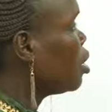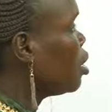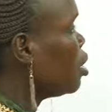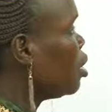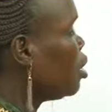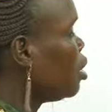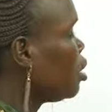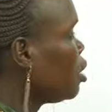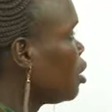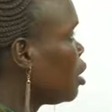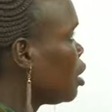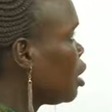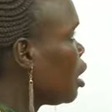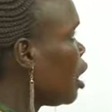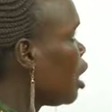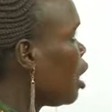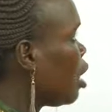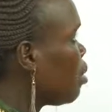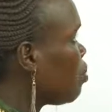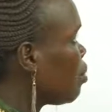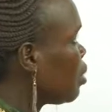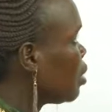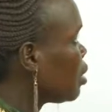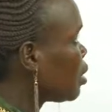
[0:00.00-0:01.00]
these 3
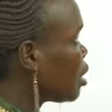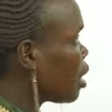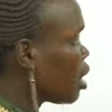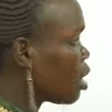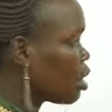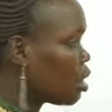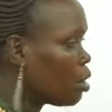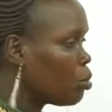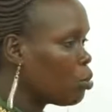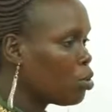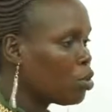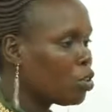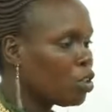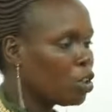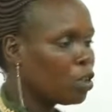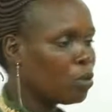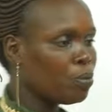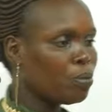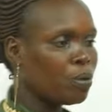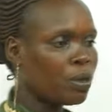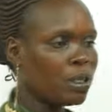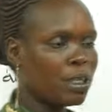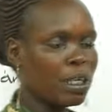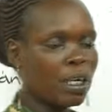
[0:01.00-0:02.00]
elements are the most
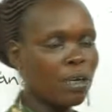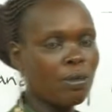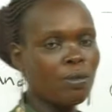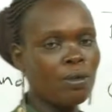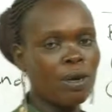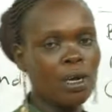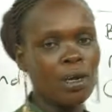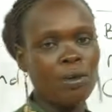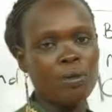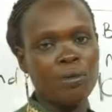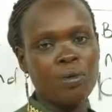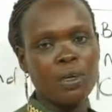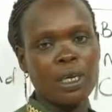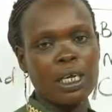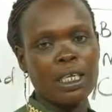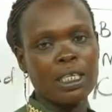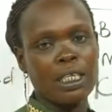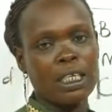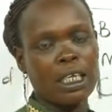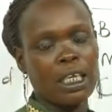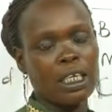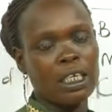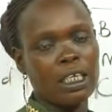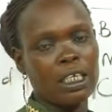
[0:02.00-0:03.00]
important one. We are
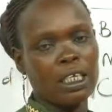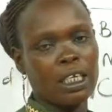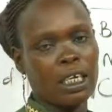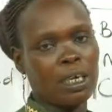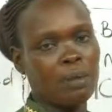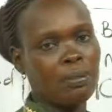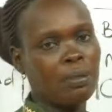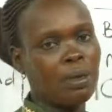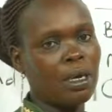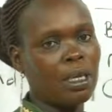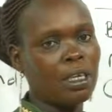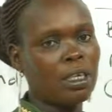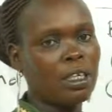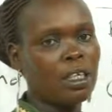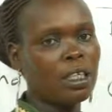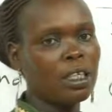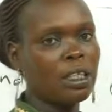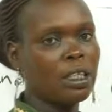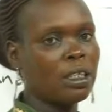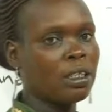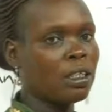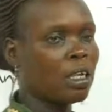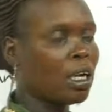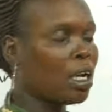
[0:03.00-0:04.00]
studying them at
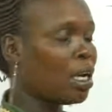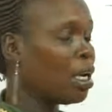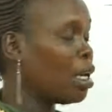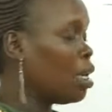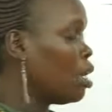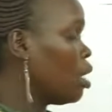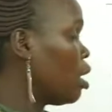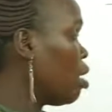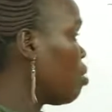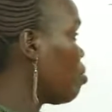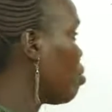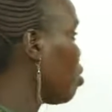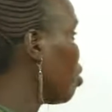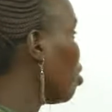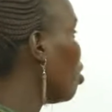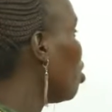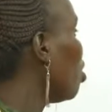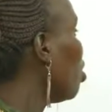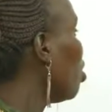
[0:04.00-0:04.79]
this level.